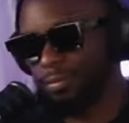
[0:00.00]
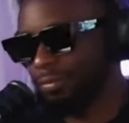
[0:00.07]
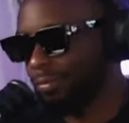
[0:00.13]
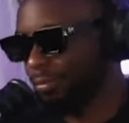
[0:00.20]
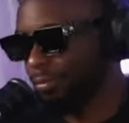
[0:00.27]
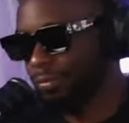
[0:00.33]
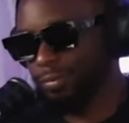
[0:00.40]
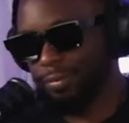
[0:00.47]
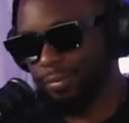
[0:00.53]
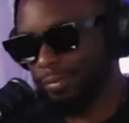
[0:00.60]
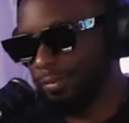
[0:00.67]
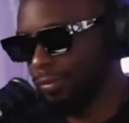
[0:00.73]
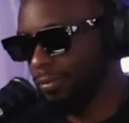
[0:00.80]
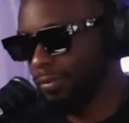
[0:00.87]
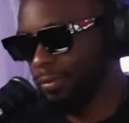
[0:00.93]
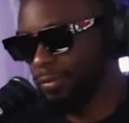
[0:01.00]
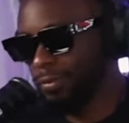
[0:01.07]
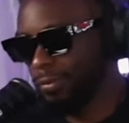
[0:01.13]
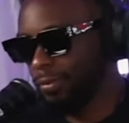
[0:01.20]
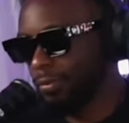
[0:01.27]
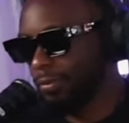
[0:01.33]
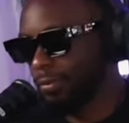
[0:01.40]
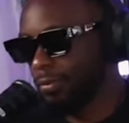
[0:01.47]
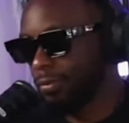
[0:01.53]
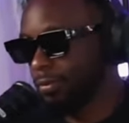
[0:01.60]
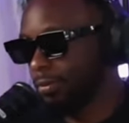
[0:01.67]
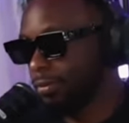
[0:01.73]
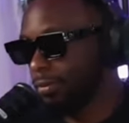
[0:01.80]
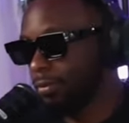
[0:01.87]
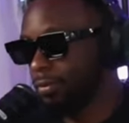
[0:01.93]

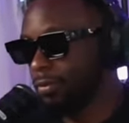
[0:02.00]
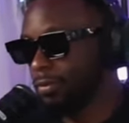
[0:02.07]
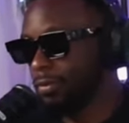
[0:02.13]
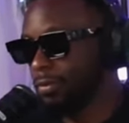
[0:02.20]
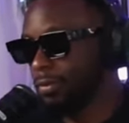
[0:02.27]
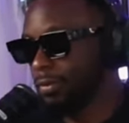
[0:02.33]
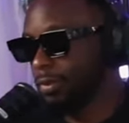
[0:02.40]
(silent)